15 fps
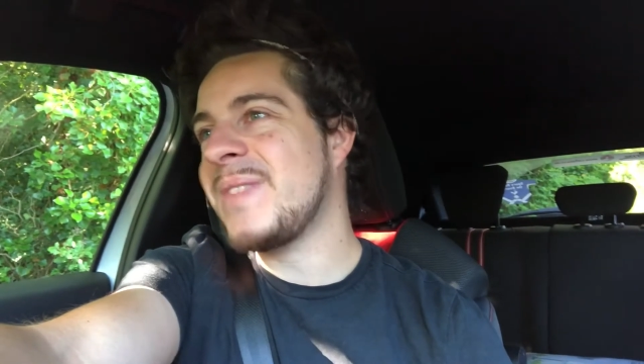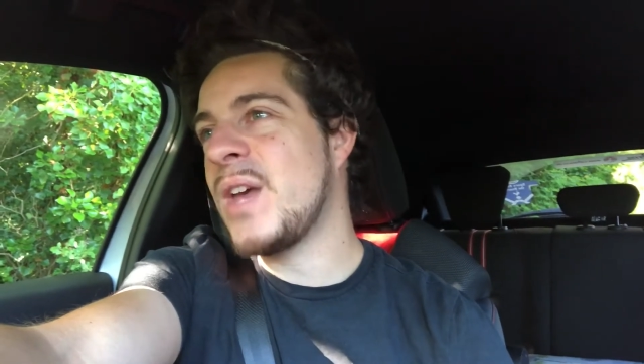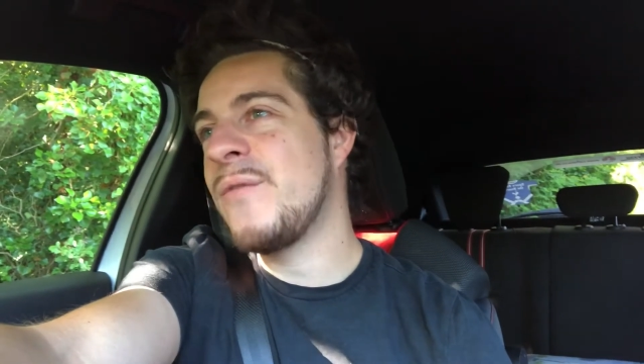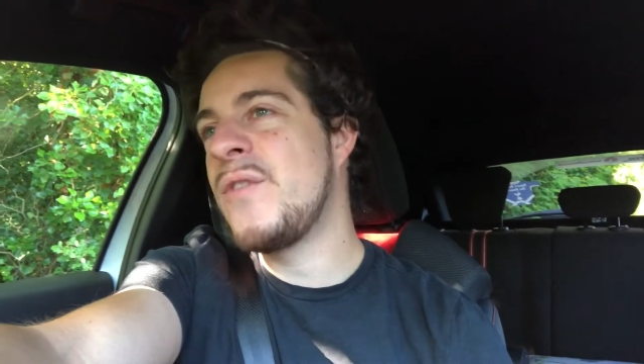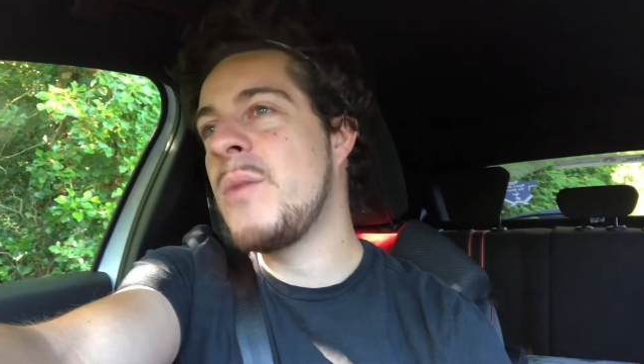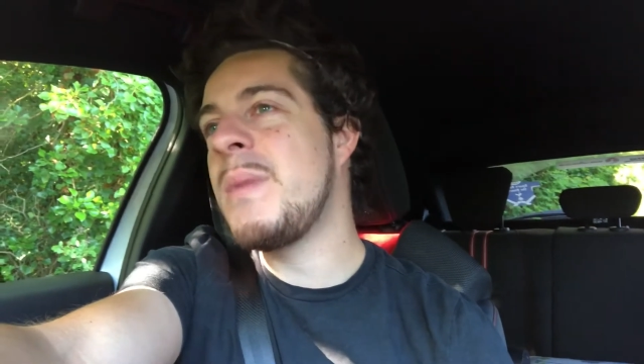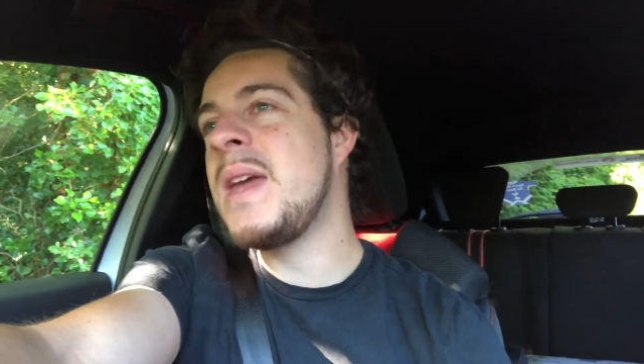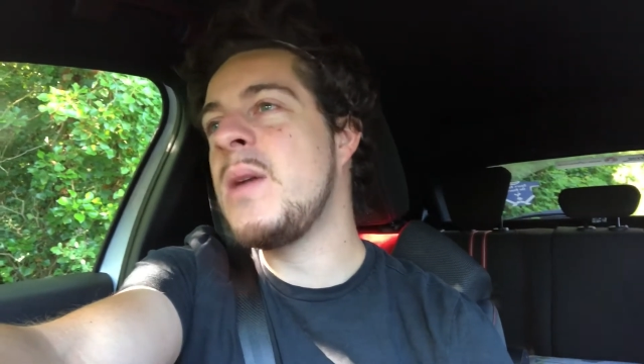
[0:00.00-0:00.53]

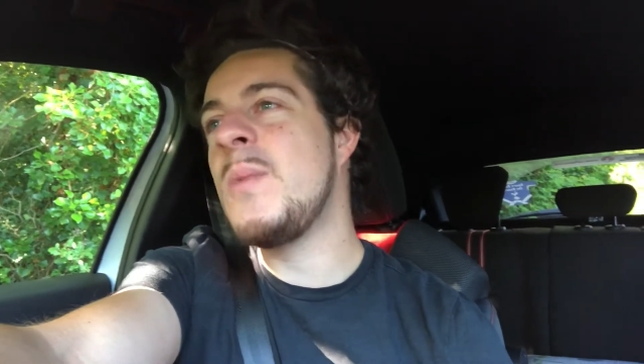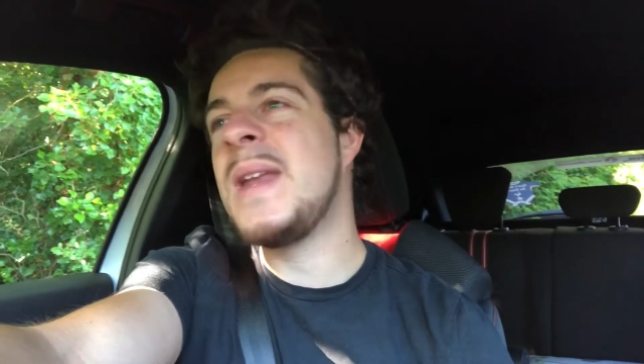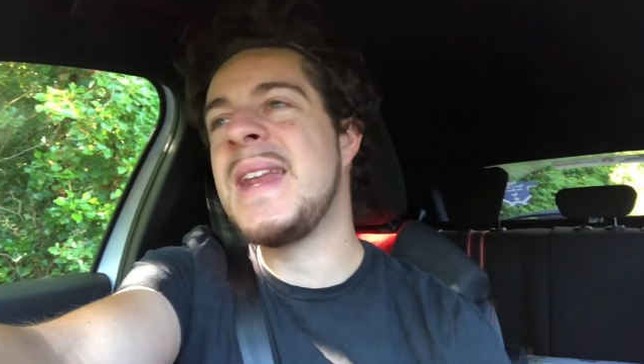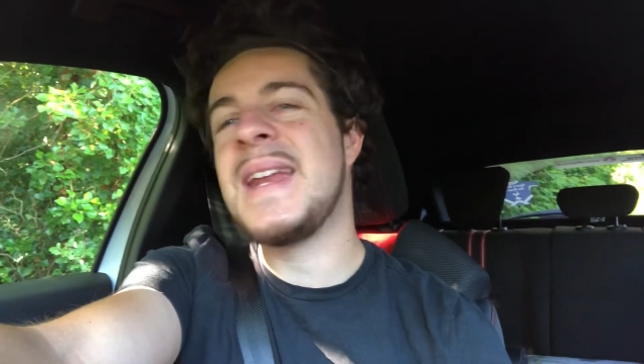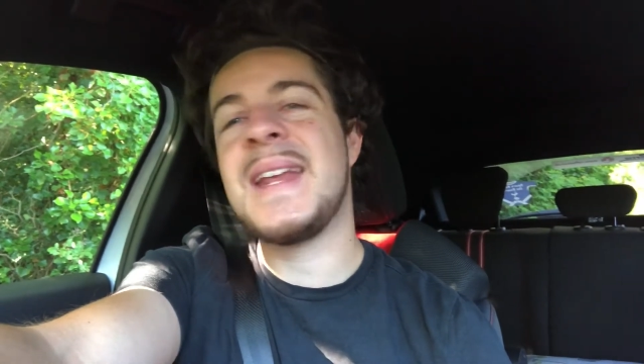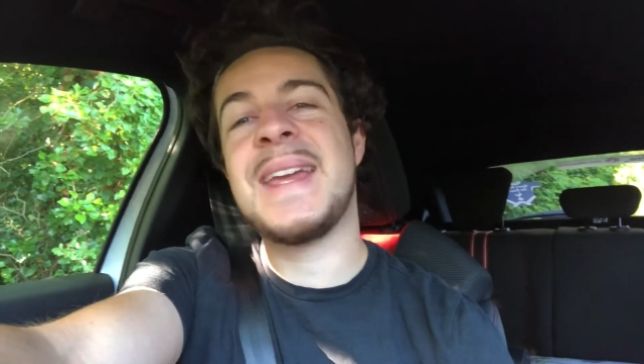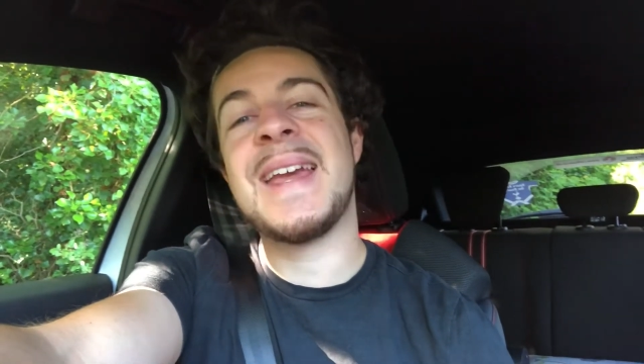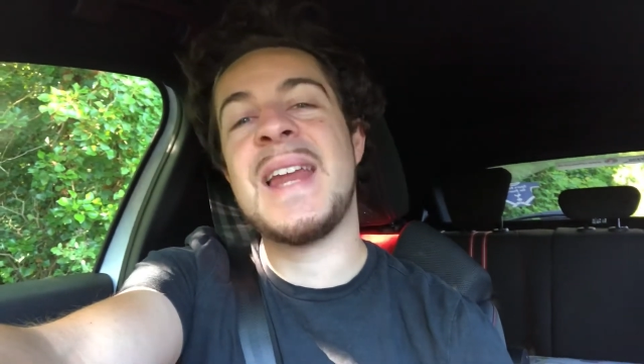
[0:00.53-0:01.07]
For me, we
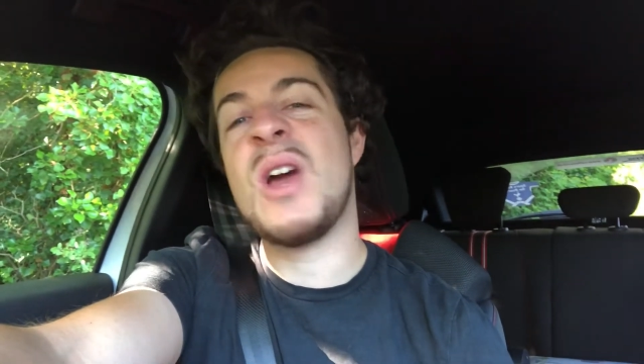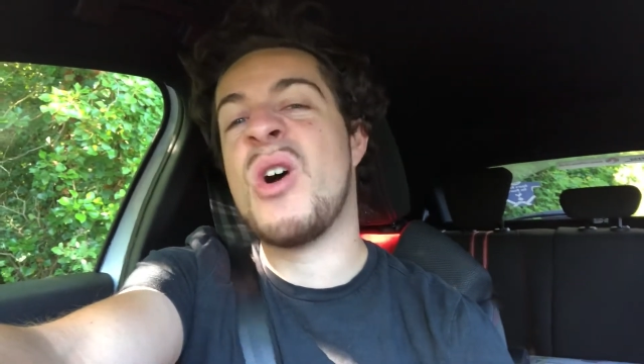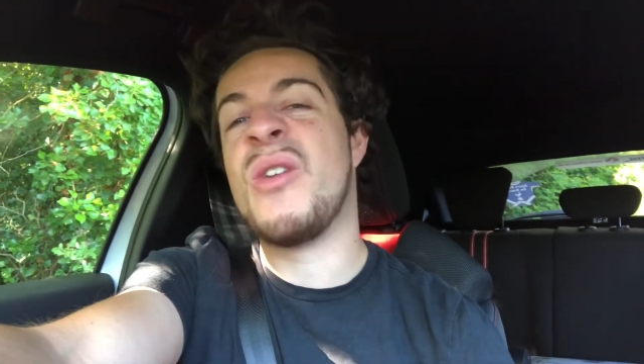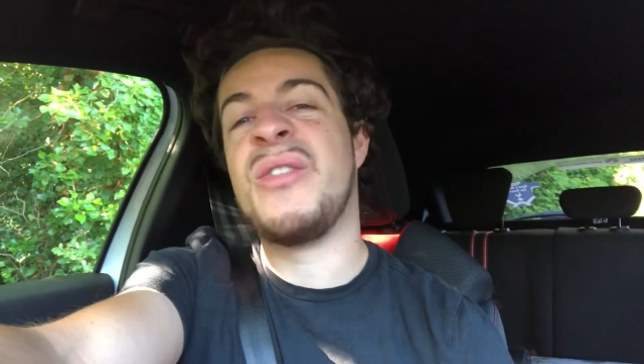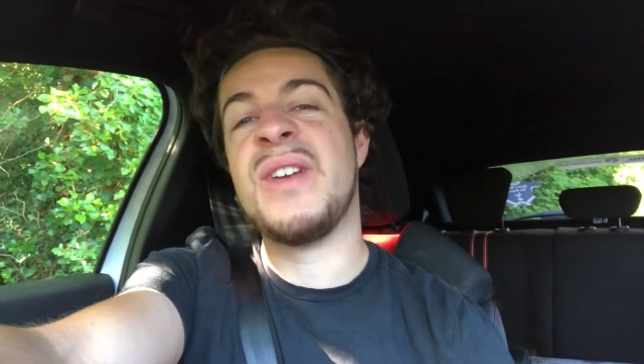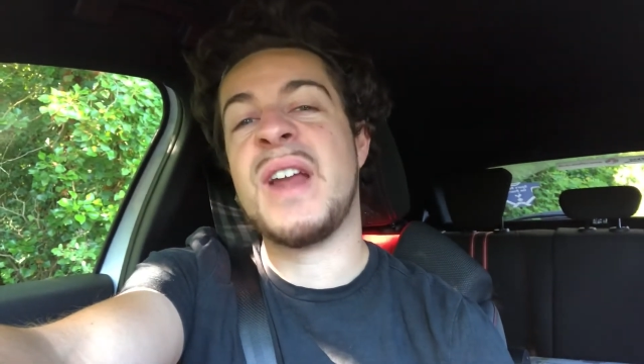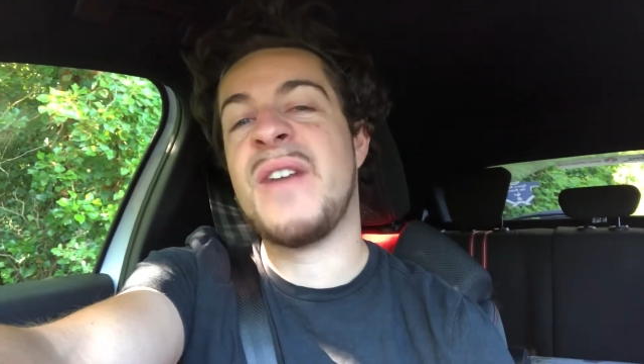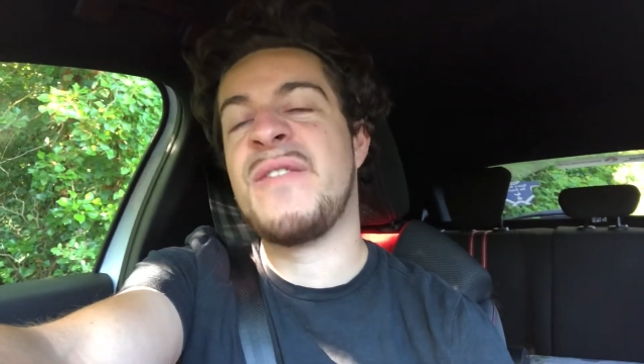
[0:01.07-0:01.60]
didn't kill it off
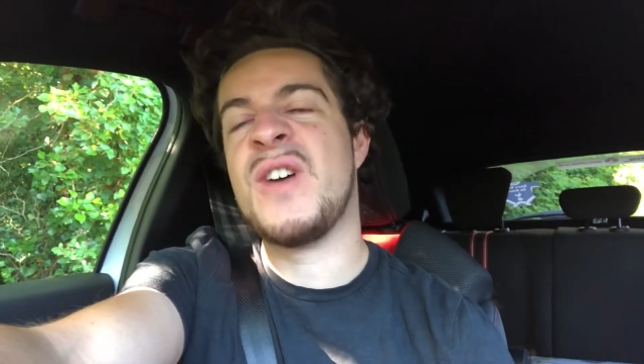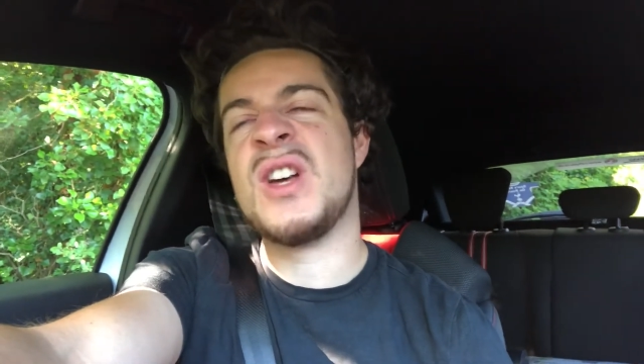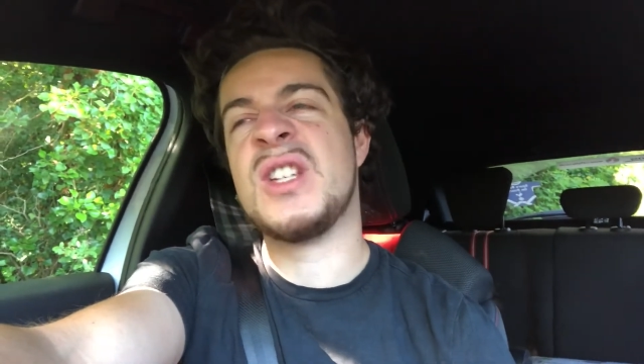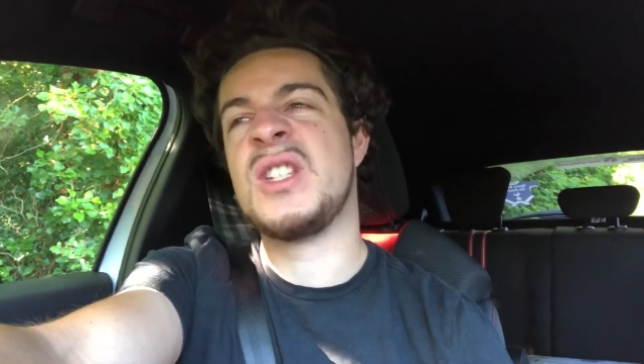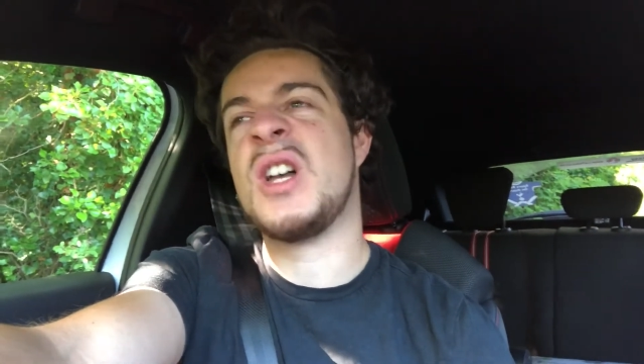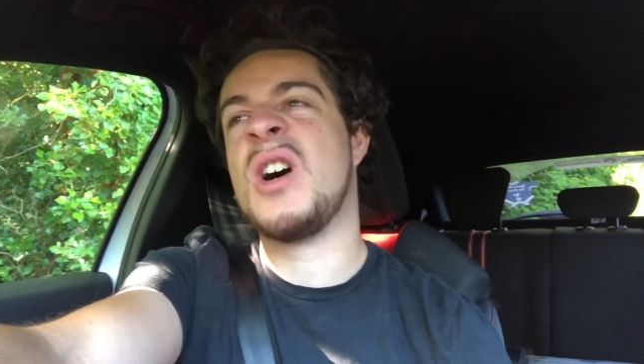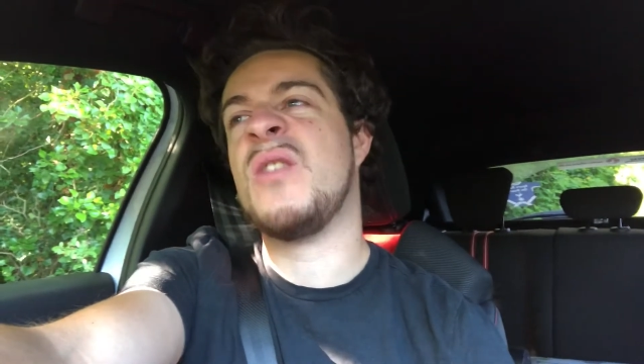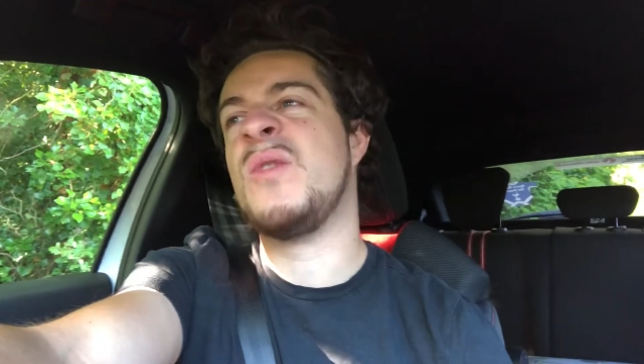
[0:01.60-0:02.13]
in that
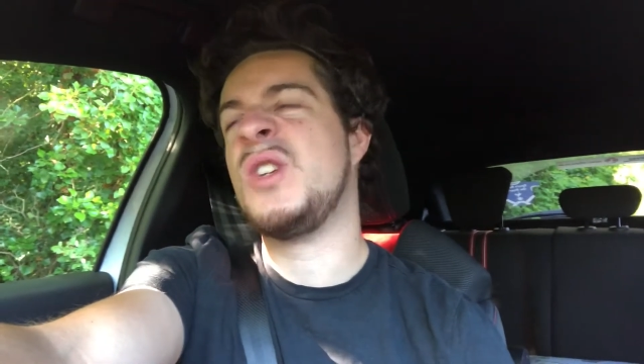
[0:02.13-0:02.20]
first half.